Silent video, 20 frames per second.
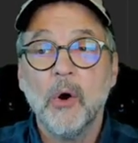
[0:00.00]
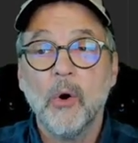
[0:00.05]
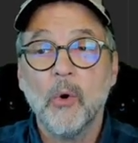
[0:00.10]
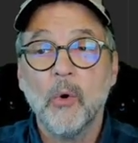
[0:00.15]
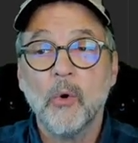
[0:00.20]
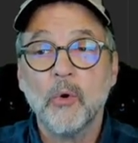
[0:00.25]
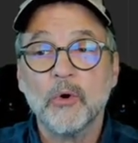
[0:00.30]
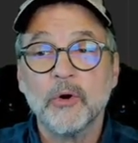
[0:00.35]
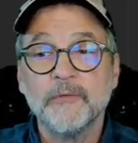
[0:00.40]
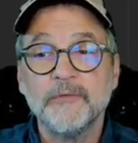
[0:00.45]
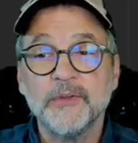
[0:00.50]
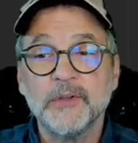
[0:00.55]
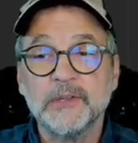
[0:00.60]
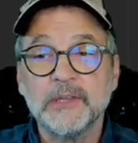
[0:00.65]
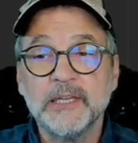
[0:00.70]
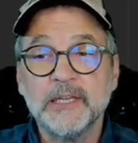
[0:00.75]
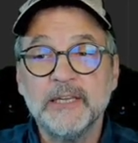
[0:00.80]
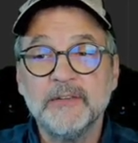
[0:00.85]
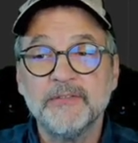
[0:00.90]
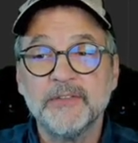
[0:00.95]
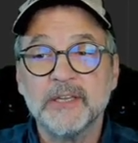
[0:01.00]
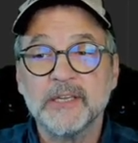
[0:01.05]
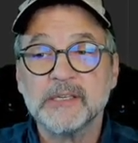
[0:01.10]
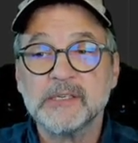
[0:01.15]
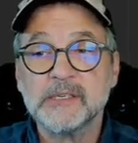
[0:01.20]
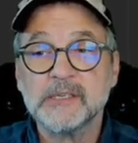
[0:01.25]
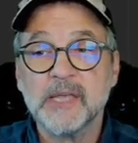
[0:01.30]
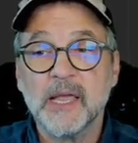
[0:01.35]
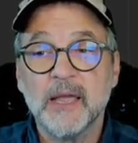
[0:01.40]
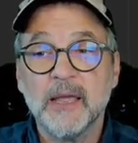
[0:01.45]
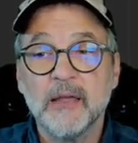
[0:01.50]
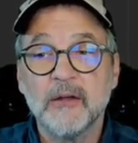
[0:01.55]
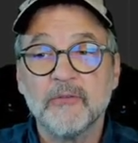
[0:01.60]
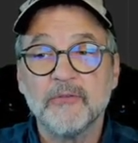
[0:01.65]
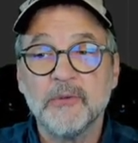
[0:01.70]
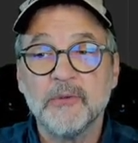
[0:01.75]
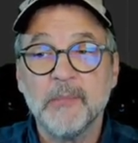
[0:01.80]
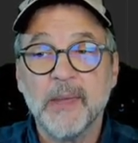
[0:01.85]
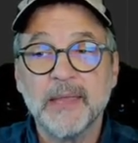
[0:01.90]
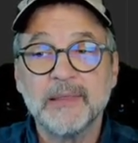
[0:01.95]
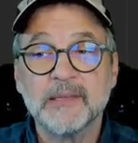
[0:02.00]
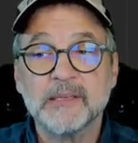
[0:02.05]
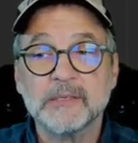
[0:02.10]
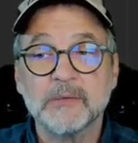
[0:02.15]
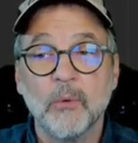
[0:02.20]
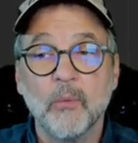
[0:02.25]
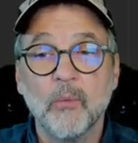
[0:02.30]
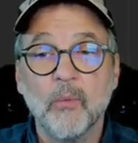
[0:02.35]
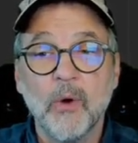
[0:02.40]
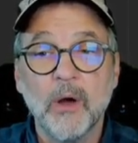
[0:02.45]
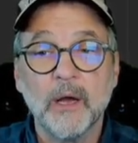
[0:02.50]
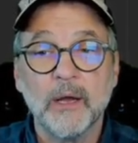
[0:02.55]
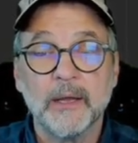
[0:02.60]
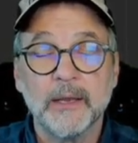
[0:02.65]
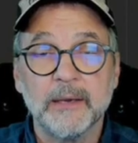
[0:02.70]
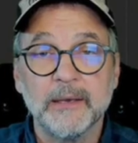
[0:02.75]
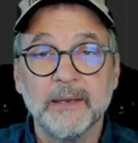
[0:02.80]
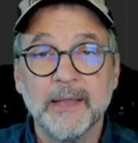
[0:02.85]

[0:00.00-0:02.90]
Or if you leave this, or if you make this a 1,